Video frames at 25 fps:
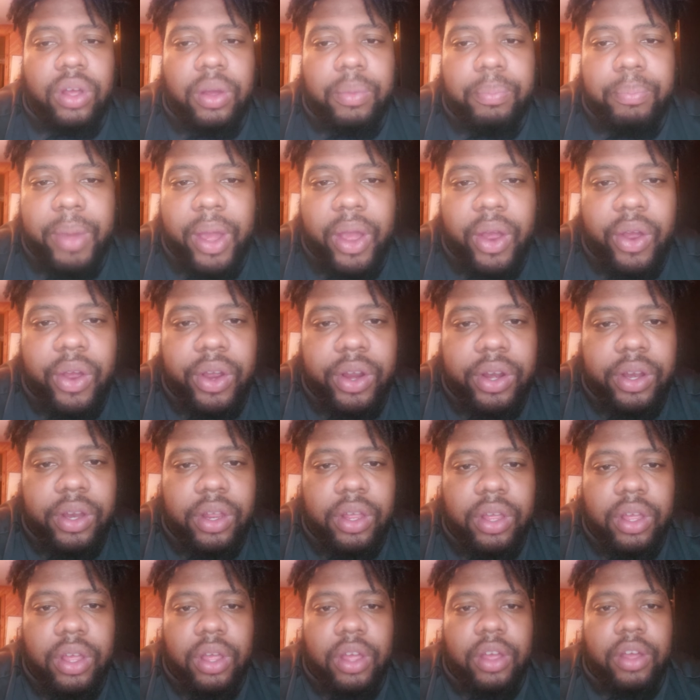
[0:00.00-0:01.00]
married
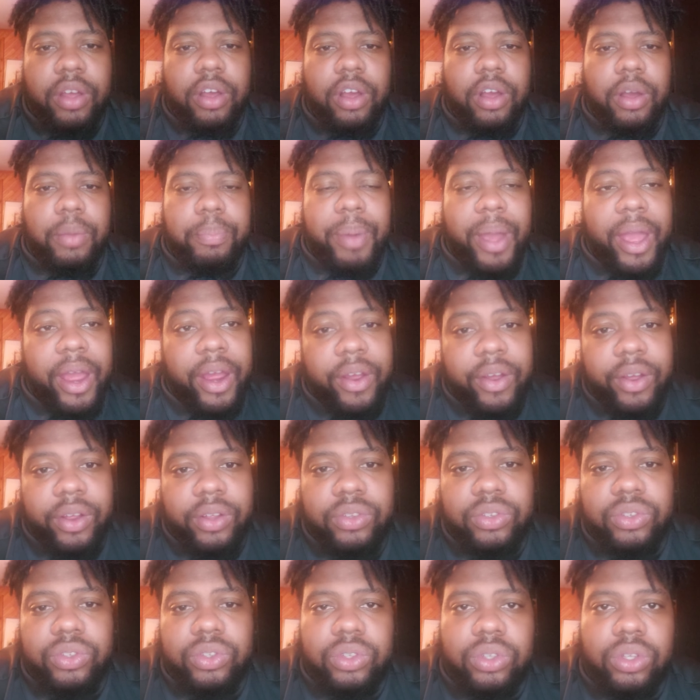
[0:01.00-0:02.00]

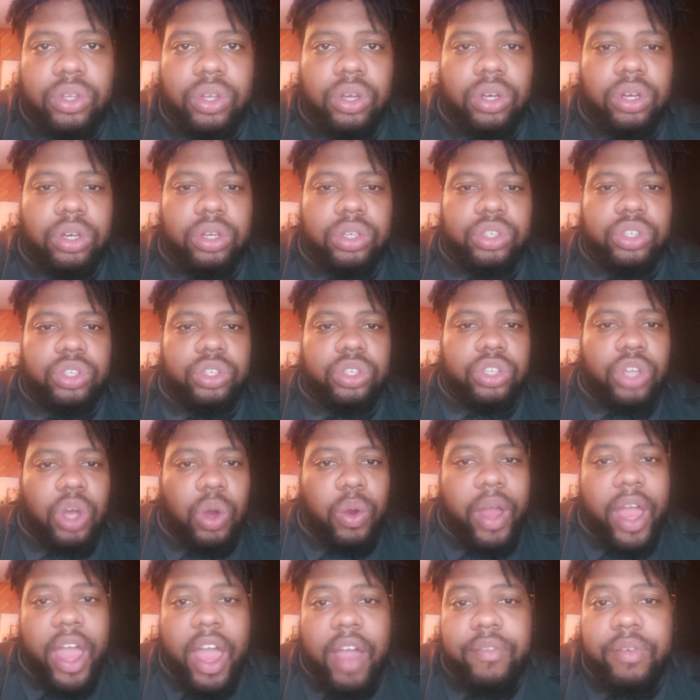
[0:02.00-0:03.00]
parents,
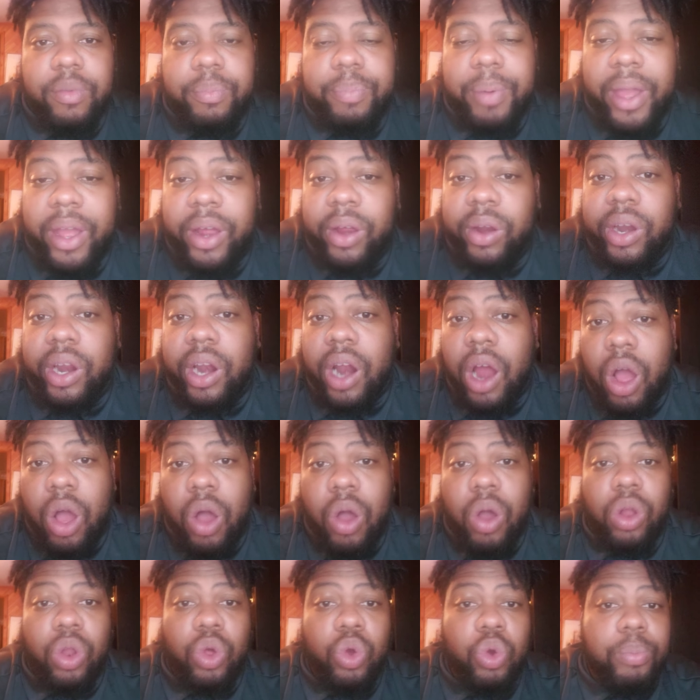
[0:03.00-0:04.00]
don't have a parent at
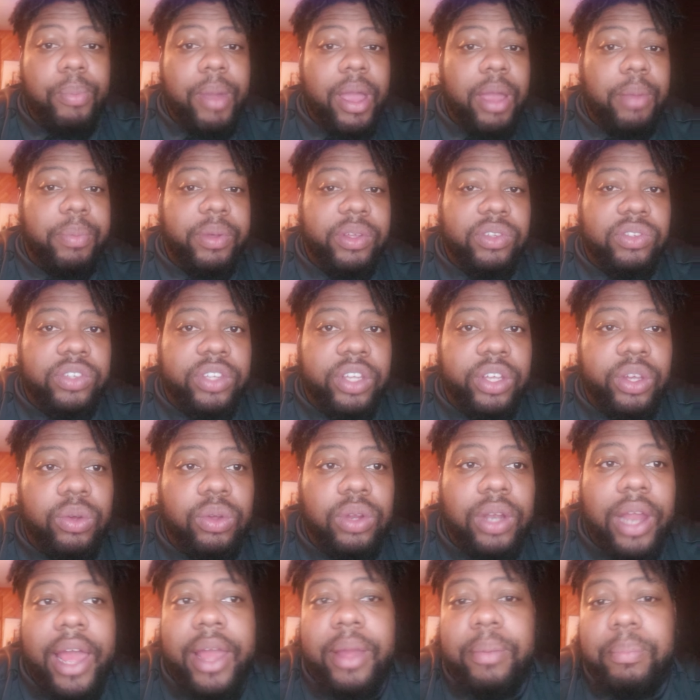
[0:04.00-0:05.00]
all, who may be
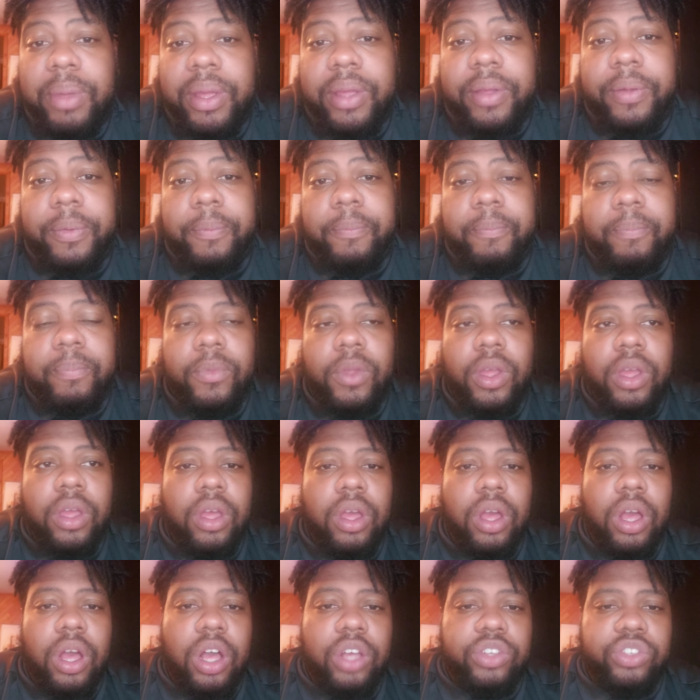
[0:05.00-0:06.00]
single like me.
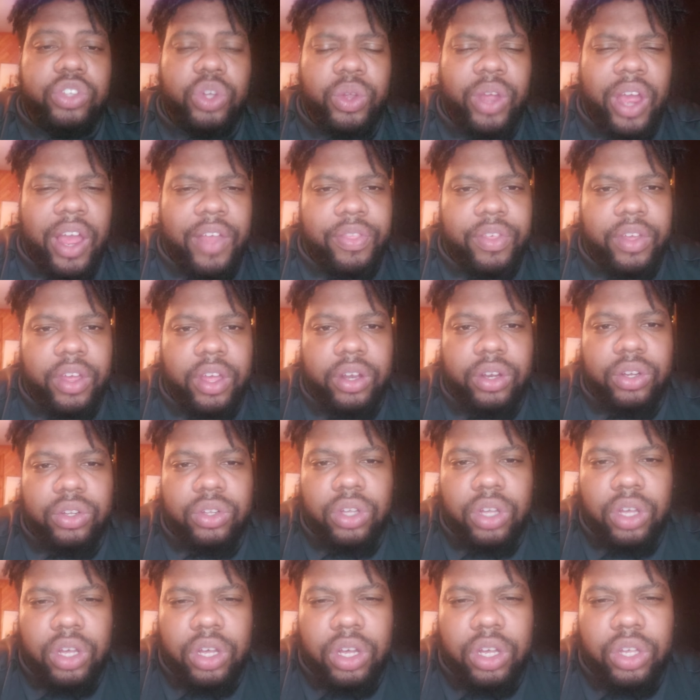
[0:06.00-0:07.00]
So you have
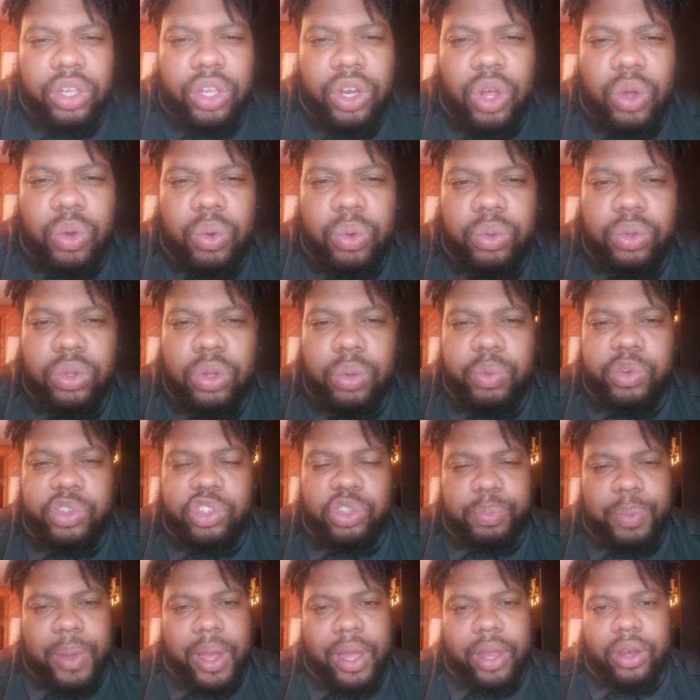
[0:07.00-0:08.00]
to,
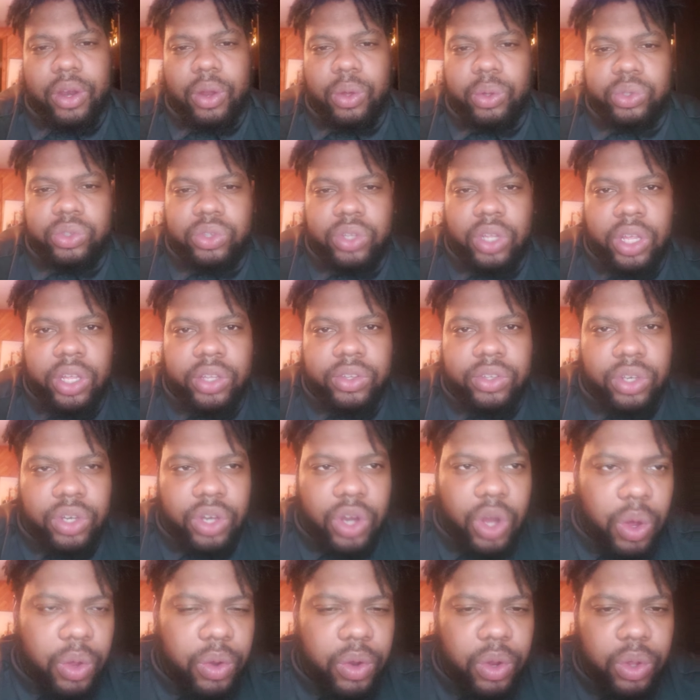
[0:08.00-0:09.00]
respect those things and
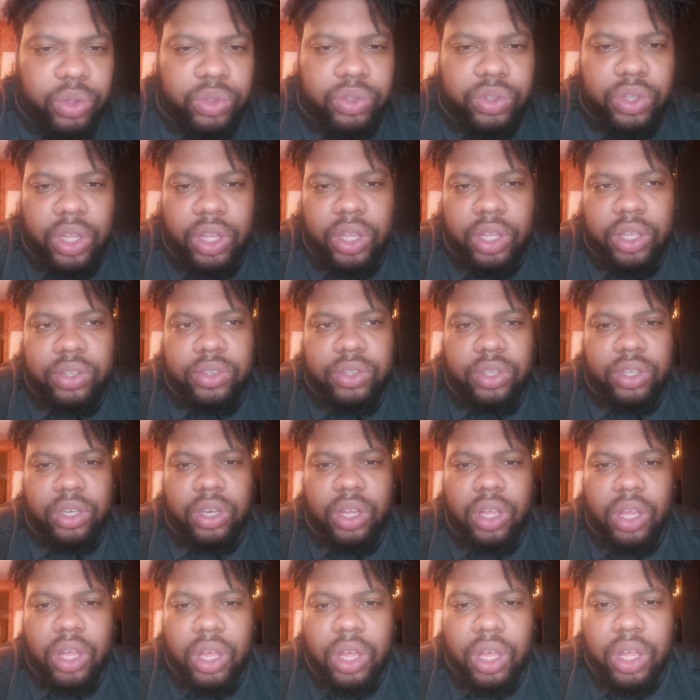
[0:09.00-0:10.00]
know those things
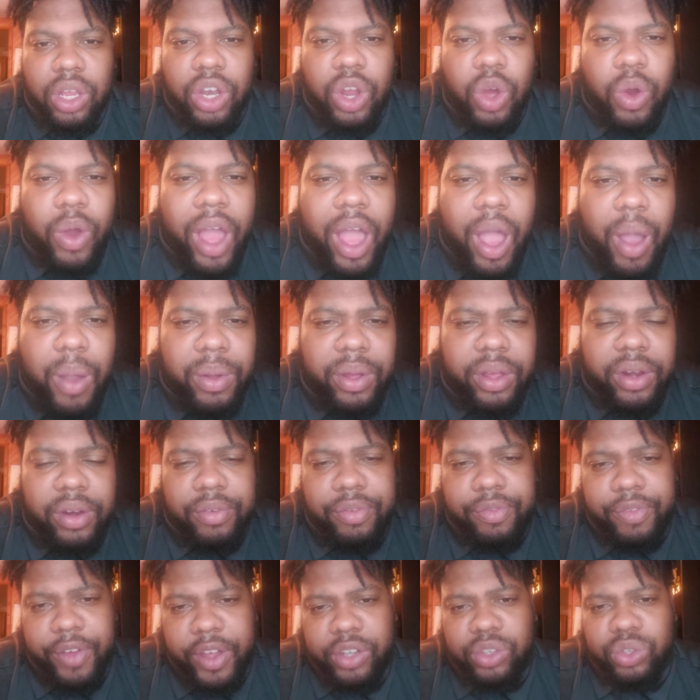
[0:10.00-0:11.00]
and know how it can
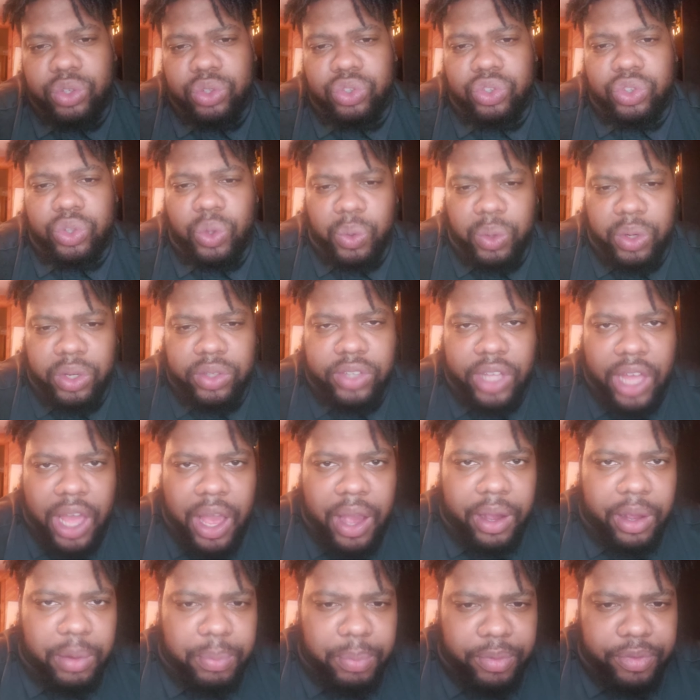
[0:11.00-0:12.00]
affect your students,
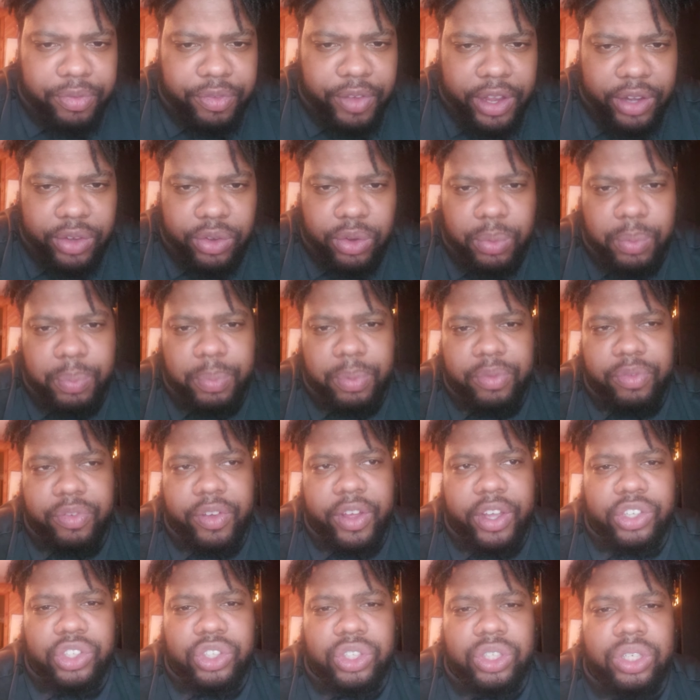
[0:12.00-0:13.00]
how it can affect your
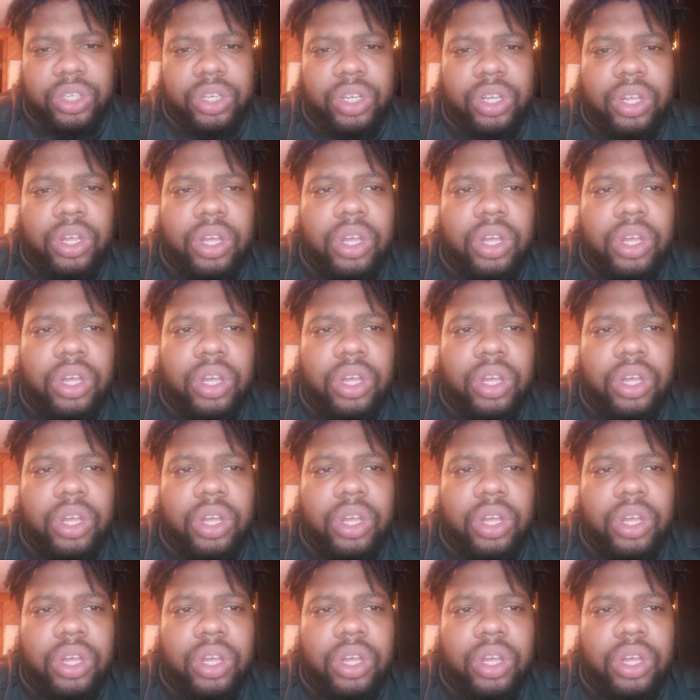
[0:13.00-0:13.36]
profession,